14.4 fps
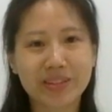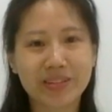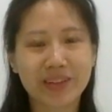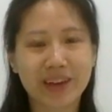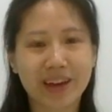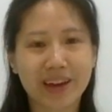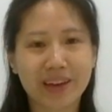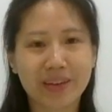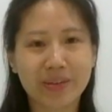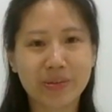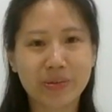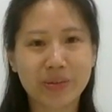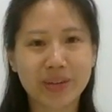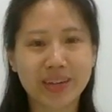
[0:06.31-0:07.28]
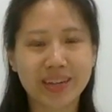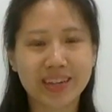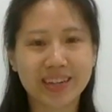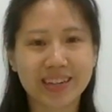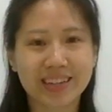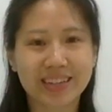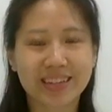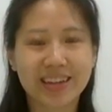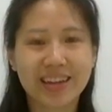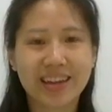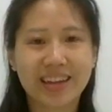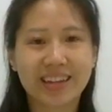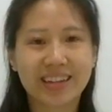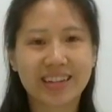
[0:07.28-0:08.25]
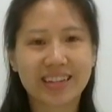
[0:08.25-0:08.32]
to Acu
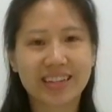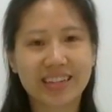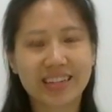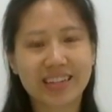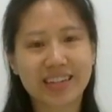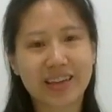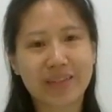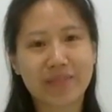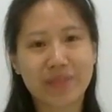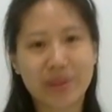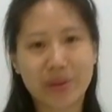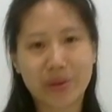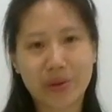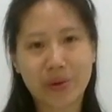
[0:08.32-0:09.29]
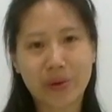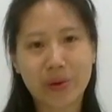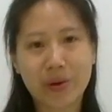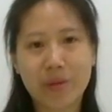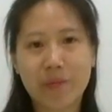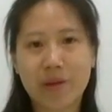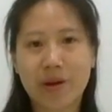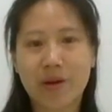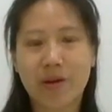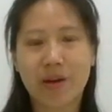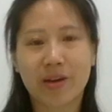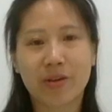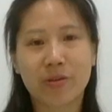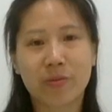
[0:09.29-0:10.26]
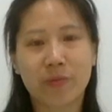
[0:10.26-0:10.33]
Quickies. This is a video about
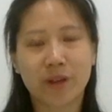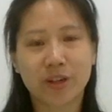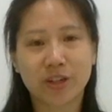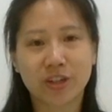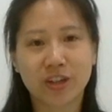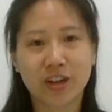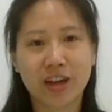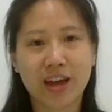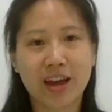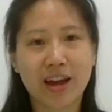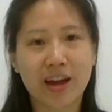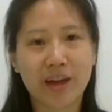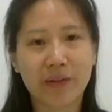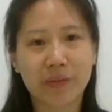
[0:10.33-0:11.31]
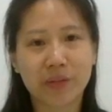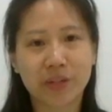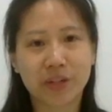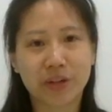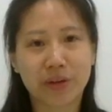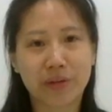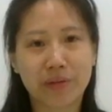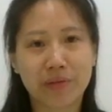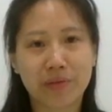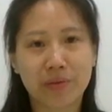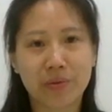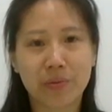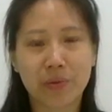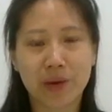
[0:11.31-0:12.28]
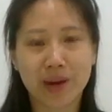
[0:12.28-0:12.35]
acupressure, and I will be sharing with you
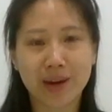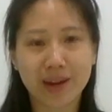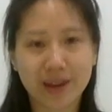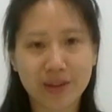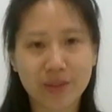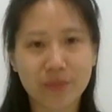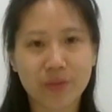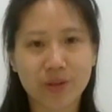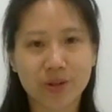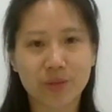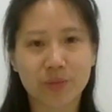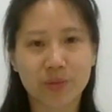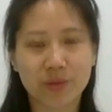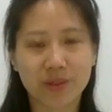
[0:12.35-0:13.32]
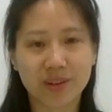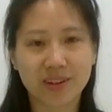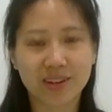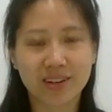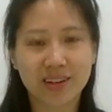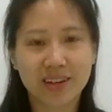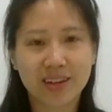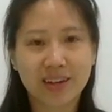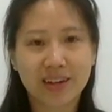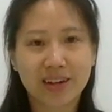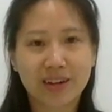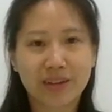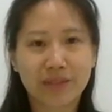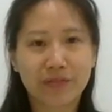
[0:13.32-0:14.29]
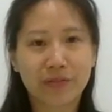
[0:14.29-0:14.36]
one acupressure point
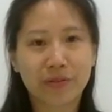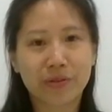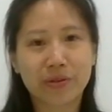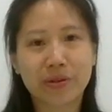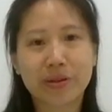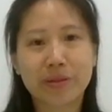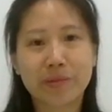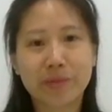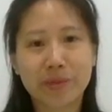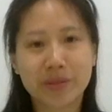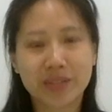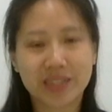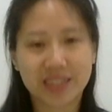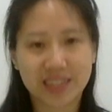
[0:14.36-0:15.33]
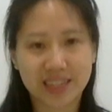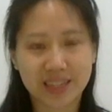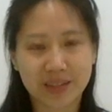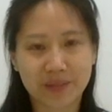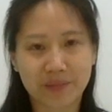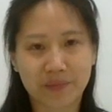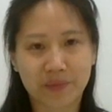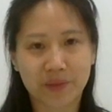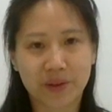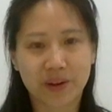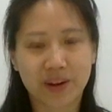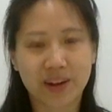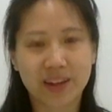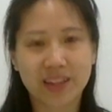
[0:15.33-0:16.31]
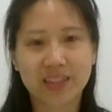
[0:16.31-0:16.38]
for your immune system.
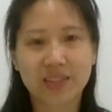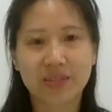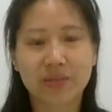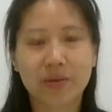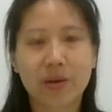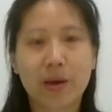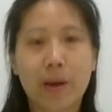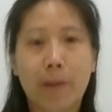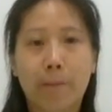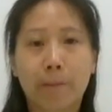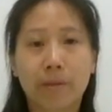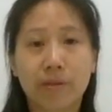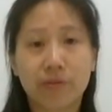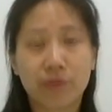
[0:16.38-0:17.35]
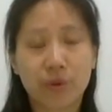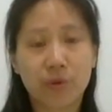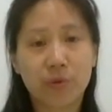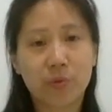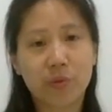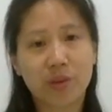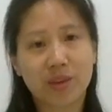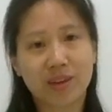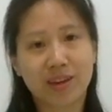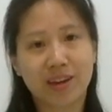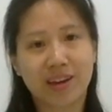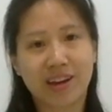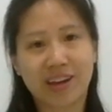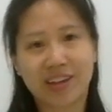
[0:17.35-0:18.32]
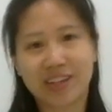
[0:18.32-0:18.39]
Alright, so before we
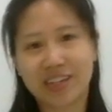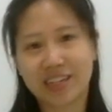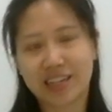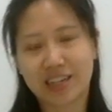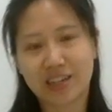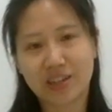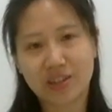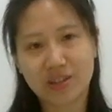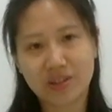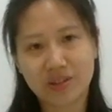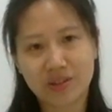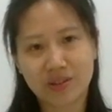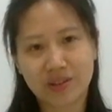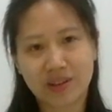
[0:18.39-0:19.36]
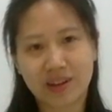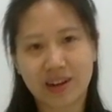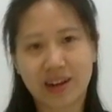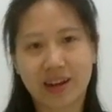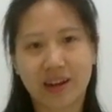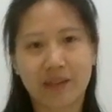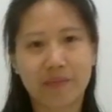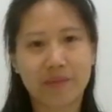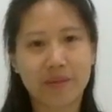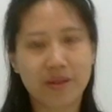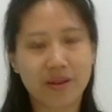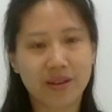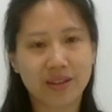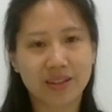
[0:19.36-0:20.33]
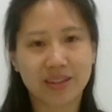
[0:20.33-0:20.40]
begin, I'd just like you to know that I am
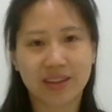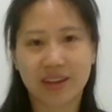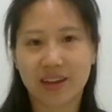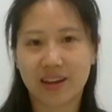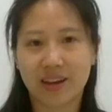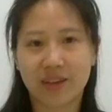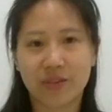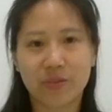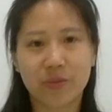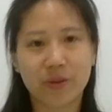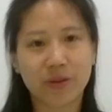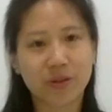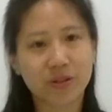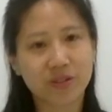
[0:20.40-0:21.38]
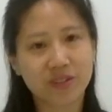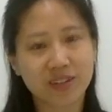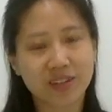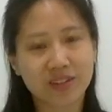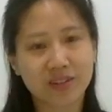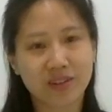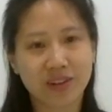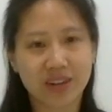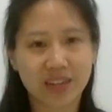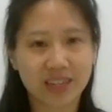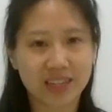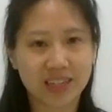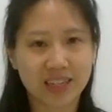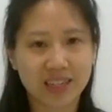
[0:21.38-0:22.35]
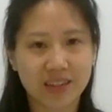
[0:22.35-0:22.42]
not an acupuncturist or a
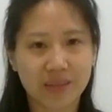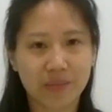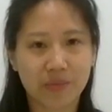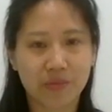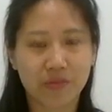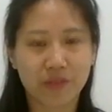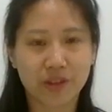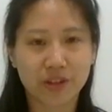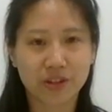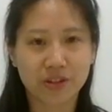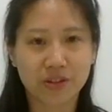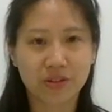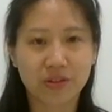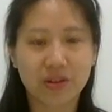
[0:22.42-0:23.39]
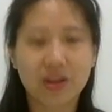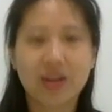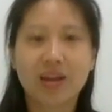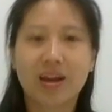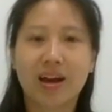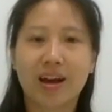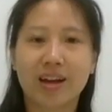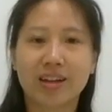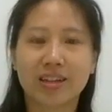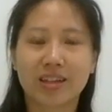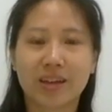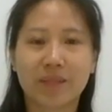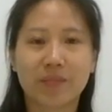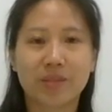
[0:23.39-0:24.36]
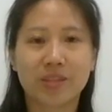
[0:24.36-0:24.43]
TCM professional. I just
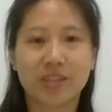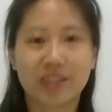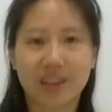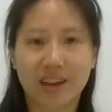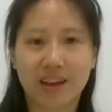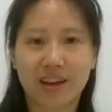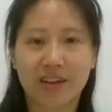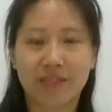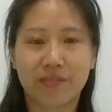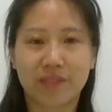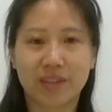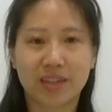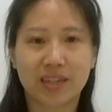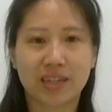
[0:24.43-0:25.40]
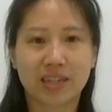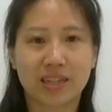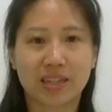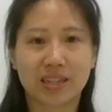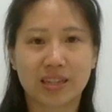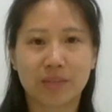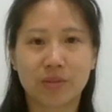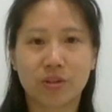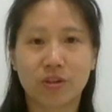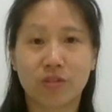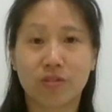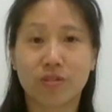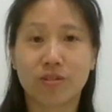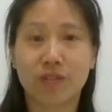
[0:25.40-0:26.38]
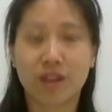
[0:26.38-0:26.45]
happen to have some
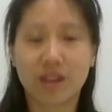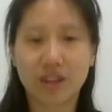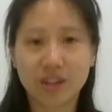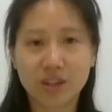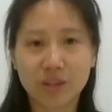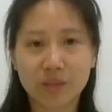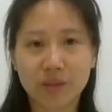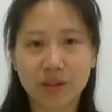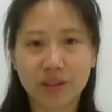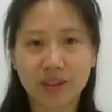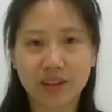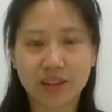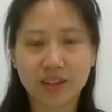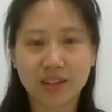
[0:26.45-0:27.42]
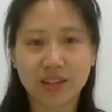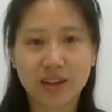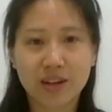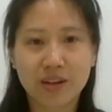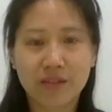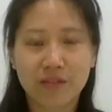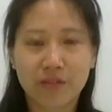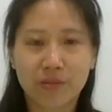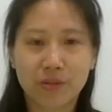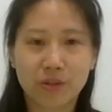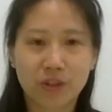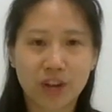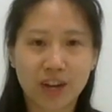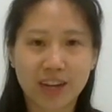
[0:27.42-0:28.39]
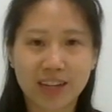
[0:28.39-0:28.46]
general knowledge about this from
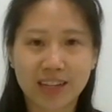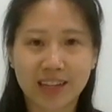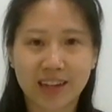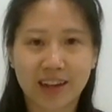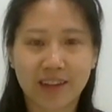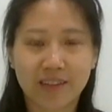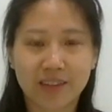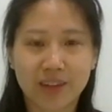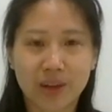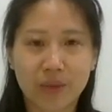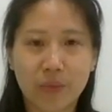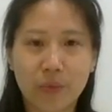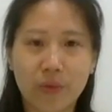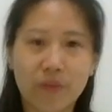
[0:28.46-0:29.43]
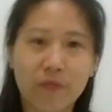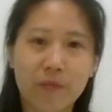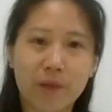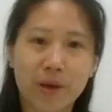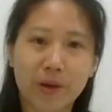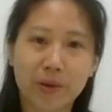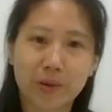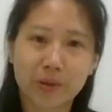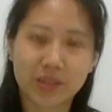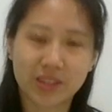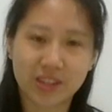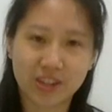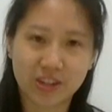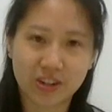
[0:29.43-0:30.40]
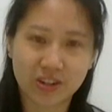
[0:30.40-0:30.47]
trainings that I have done with my own
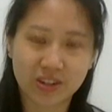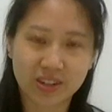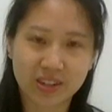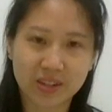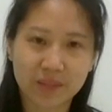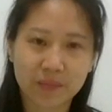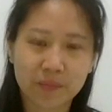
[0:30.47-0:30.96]
teachers.